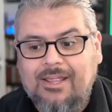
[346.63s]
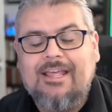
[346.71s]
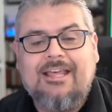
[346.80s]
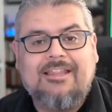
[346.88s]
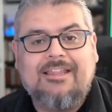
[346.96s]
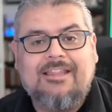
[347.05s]

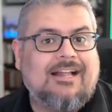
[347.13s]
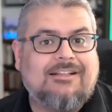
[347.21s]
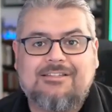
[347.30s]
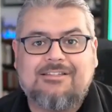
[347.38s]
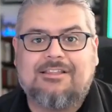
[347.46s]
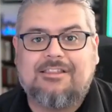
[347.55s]
That's the
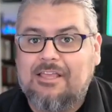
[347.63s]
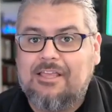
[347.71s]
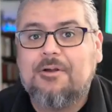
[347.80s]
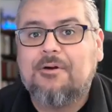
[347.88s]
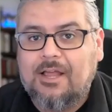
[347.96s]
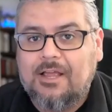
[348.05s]
thing you're
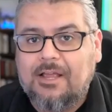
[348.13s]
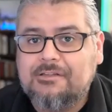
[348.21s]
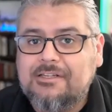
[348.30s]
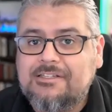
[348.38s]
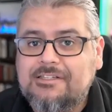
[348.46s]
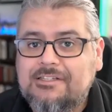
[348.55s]
actually
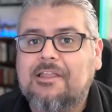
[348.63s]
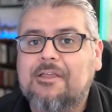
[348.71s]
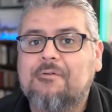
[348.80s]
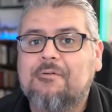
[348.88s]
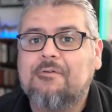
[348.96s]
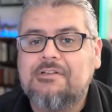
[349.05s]
selling when
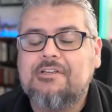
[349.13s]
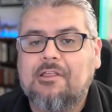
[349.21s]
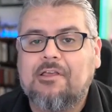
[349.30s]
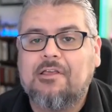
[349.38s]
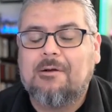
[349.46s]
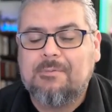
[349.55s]
you're selling an
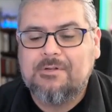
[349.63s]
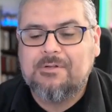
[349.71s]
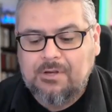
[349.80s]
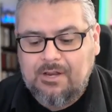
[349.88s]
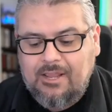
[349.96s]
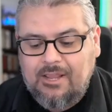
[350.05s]

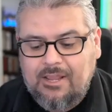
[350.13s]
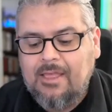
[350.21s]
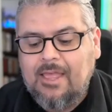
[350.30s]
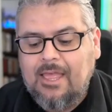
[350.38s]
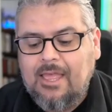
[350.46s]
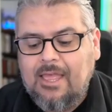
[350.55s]
opportunity.
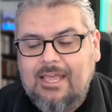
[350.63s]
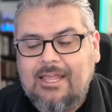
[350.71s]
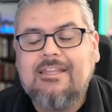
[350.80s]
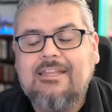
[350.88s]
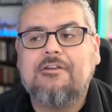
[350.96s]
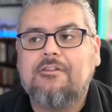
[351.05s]
And
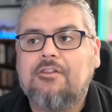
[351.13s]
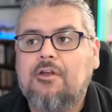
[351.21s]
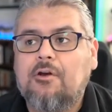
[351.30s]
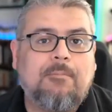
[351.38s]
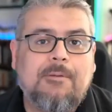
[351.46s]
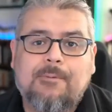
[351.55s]
then
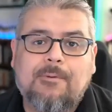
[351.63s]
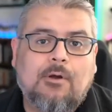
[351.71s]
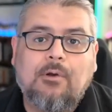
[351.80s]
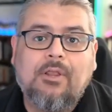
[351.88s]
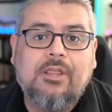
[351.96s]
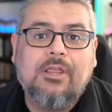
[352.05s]
people are only
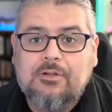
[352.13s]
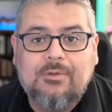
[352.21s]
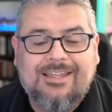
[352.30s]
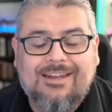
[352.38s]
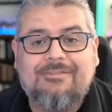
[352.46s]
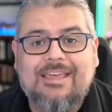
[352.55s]
going to do that
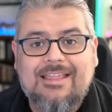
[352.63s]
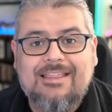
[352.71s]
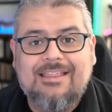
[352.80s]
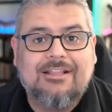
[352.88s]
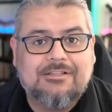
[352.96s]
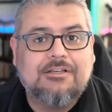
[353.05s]
if they think
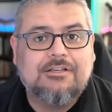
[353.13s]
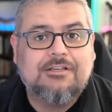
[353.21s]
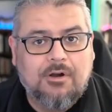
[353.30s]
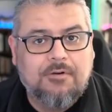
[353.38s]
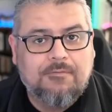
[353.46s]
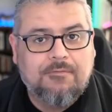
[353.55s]
it's going to work
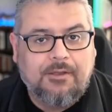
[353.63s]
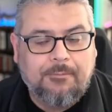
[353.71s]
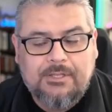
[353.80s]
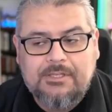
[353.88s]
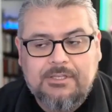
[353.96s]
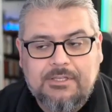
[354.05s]
for them. And
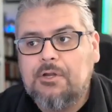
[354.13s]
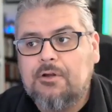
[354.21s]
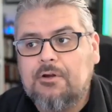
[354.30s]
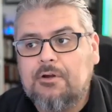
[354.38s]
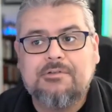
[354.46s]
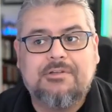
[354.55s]
so you're
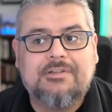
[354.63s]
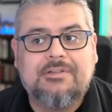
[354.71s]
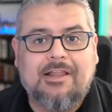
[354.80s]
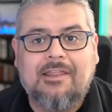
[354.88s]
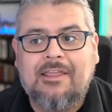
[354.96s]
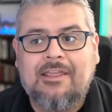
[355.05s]
also
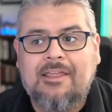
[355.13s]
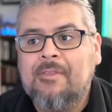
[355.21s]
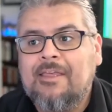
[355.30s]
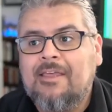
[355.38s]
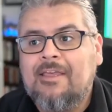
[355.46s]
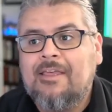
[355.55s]
selling
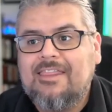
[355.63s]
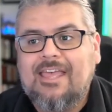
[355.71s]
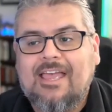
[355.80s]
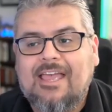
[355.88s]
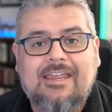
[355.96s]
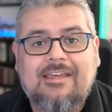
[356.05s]
the
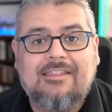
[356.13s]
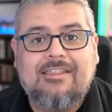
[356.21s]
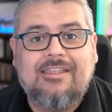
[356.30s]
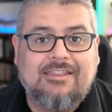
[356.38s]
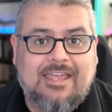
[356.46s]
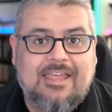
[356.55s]
idea that
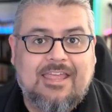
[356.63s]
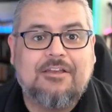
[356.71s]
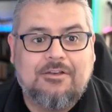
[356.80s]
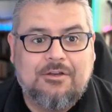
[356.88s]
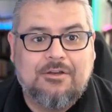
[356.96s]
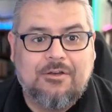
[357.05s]
they can
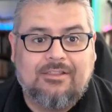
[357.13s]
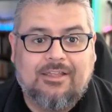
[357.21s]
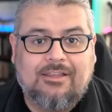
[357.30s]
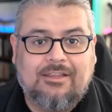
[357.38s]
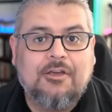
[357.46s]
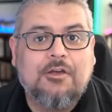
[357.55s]
do it, that
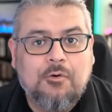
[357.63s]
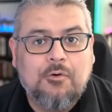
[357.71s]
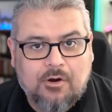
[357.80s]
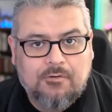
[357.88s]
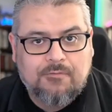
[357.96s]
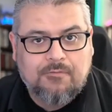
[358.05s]
it can work
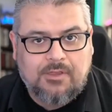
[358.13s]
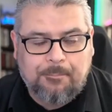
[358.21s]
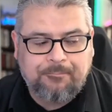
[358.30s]
for them.